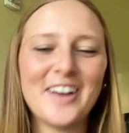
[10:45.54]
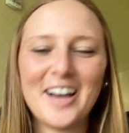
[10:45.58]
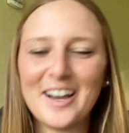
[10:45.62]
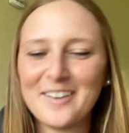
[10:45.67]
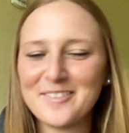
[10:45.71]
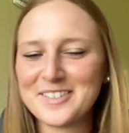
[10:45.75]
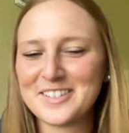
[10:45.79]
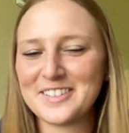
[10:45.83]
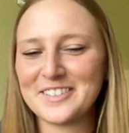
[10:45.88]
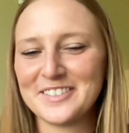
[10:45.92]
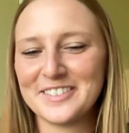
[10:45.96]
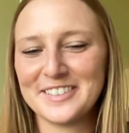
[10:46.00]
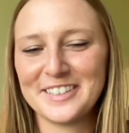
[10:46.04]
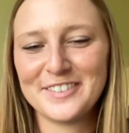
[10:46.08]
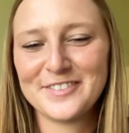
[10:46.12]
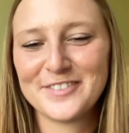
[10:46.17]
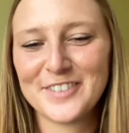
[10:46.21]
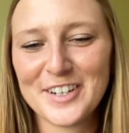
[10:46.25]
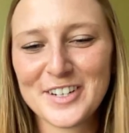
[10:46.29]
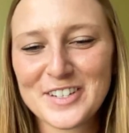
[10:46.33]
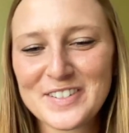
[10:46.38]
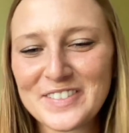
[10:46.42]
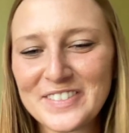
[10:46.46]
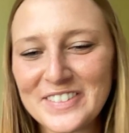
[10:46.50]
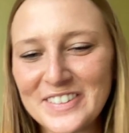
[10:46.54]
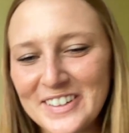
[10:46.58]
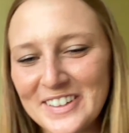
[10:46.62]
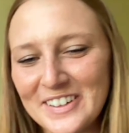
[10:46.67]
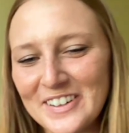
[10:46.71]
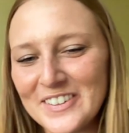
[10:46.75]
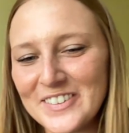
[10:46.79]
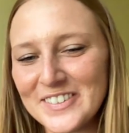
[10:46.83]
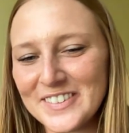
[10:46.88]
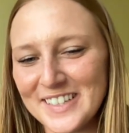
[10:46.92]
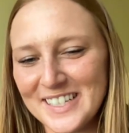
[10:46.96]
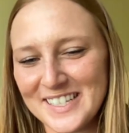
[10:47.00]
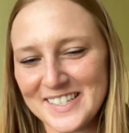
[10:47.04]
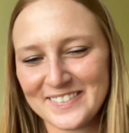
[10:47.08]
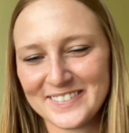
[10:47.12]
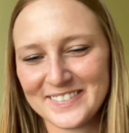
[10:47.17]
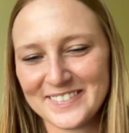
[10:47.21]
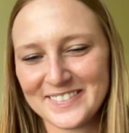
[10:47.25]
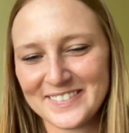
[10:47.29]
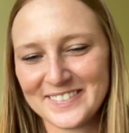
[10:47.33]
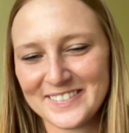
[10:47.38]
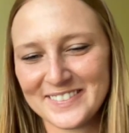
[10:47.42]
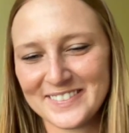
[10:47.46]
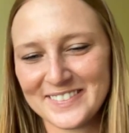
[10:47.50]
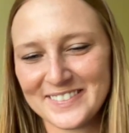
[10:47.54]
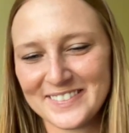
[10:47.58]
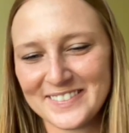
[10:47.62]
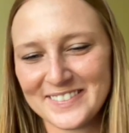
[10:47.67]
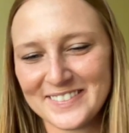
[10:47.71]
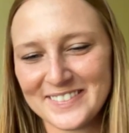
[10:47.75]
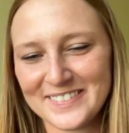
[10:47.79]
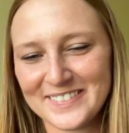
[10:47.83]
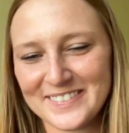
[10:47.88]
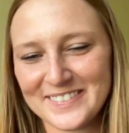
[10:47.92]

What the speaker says: absolutely. Freshmen are always with us.